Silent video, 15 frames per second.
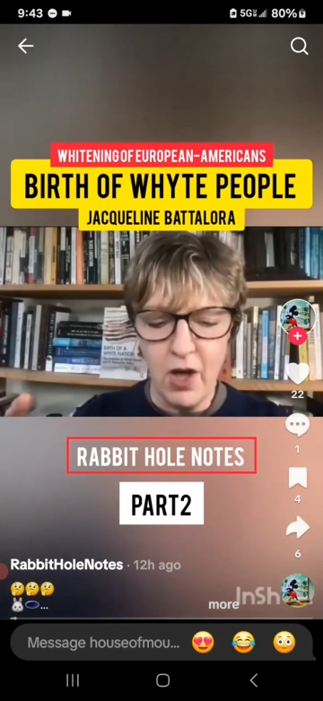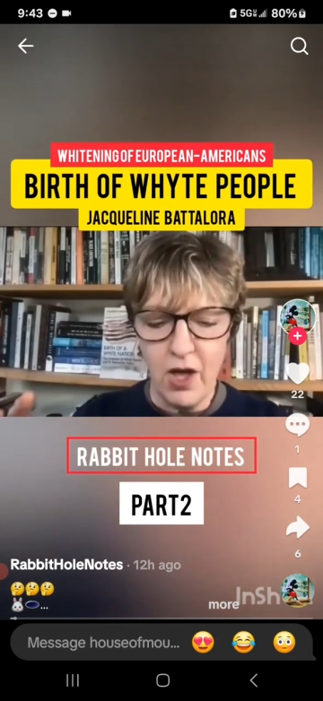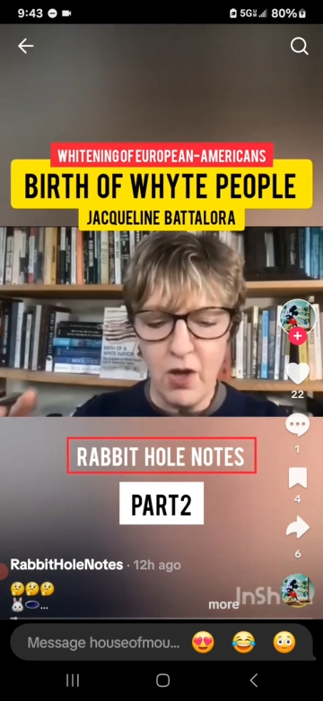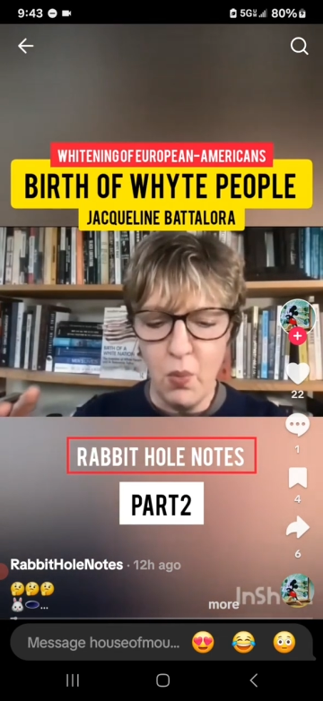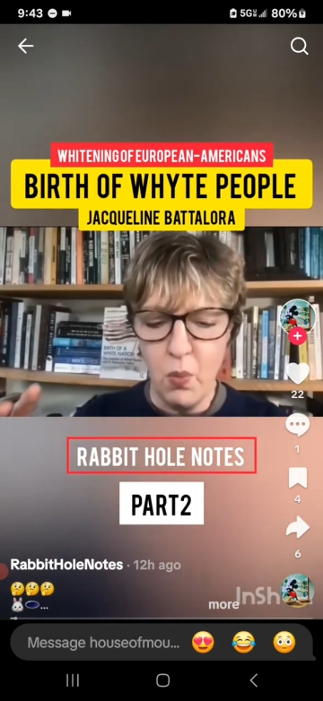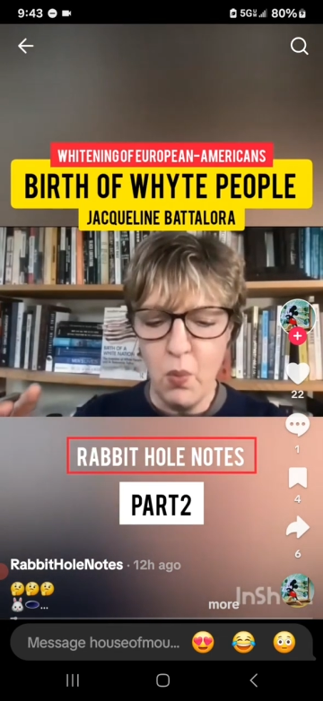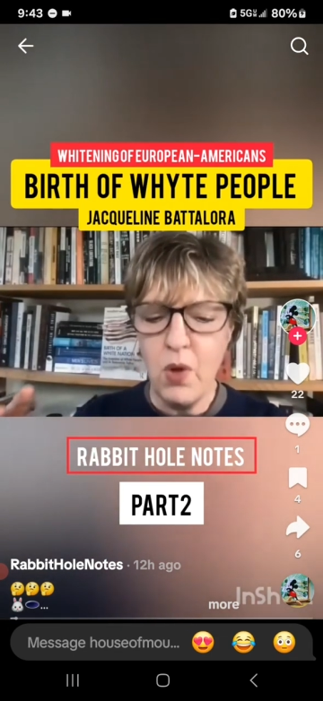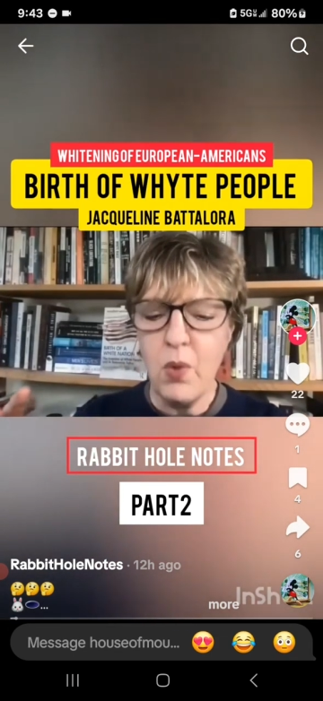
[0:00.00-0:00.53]

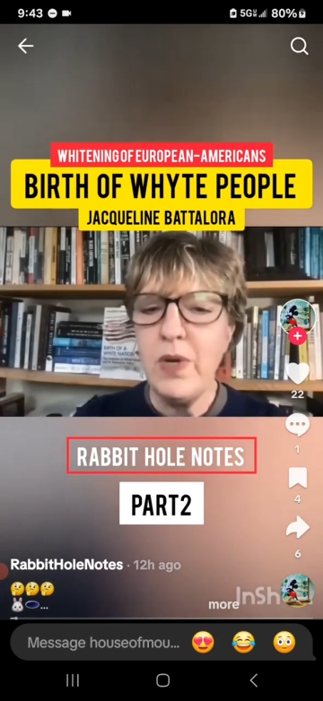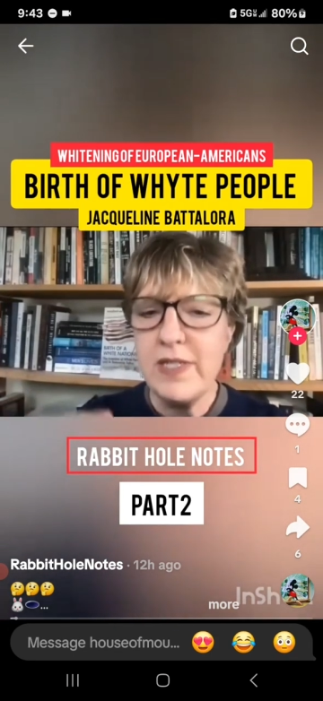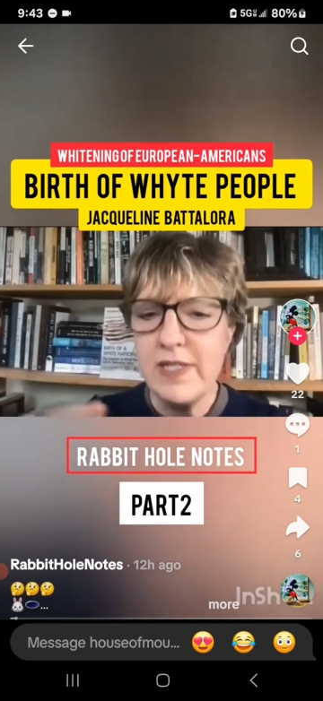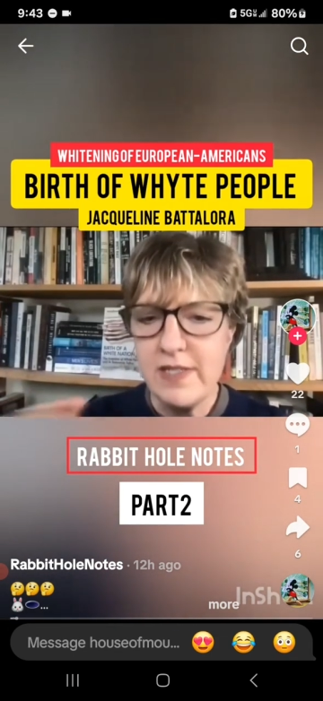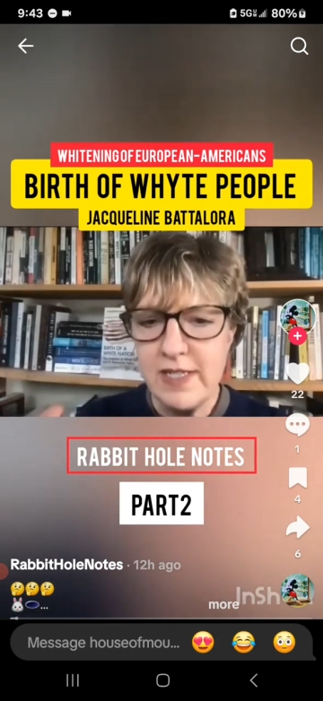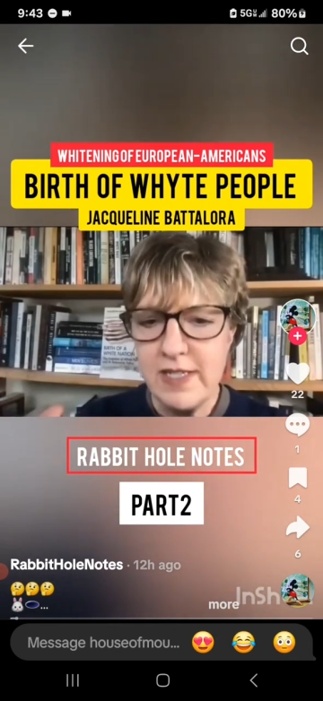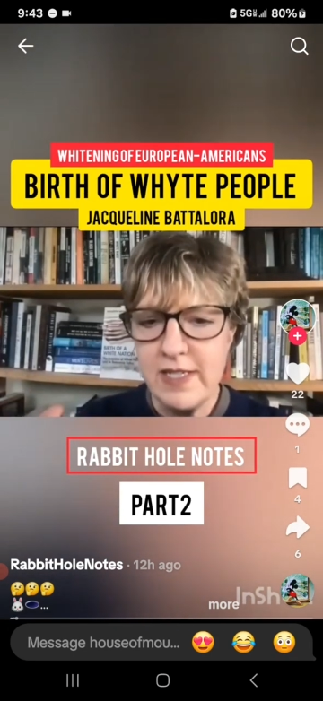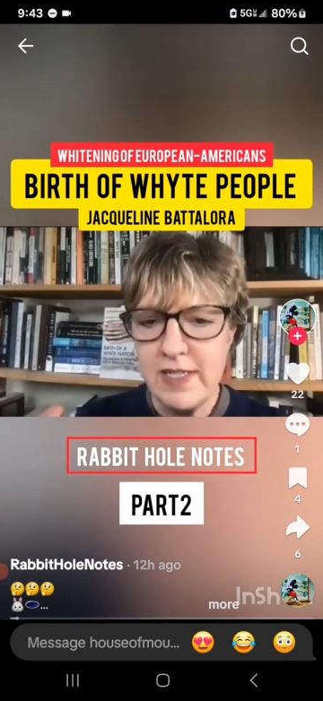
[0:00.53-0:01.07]
what we
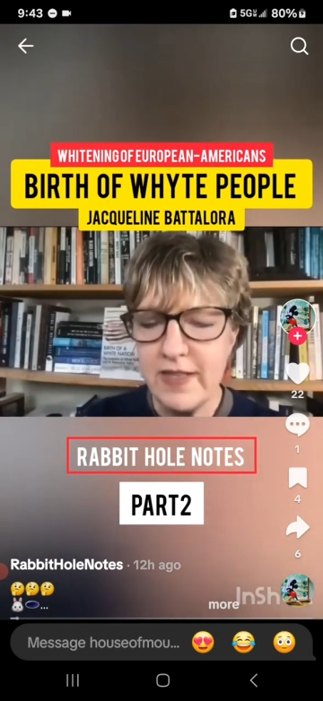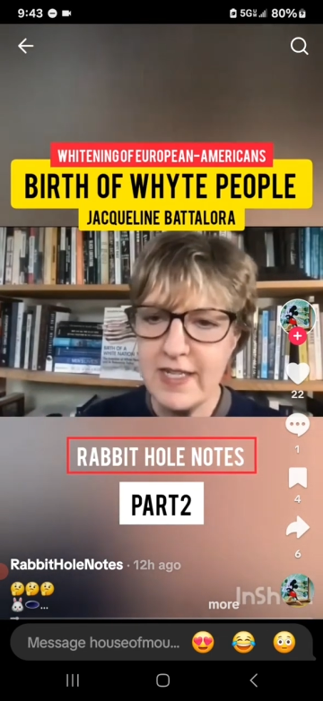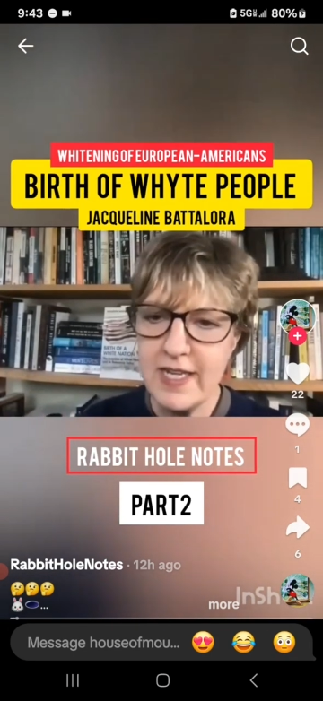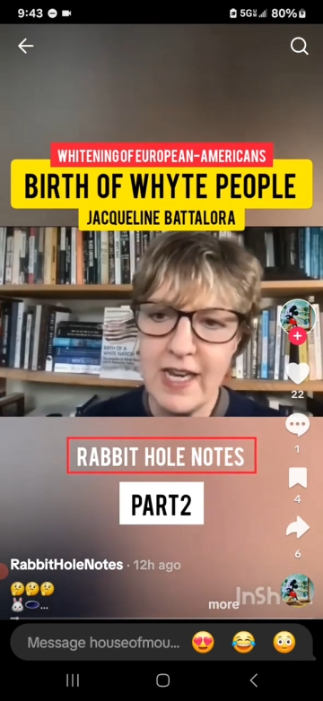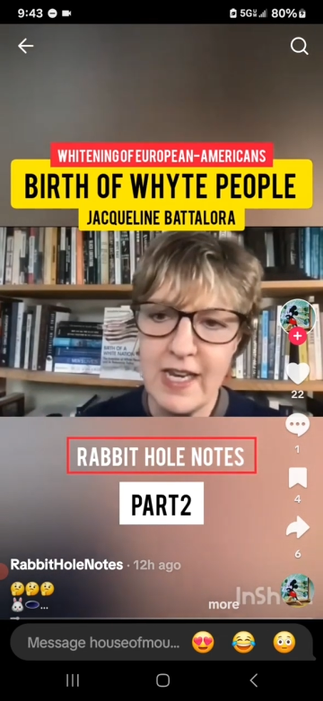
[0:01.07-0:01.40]
see in the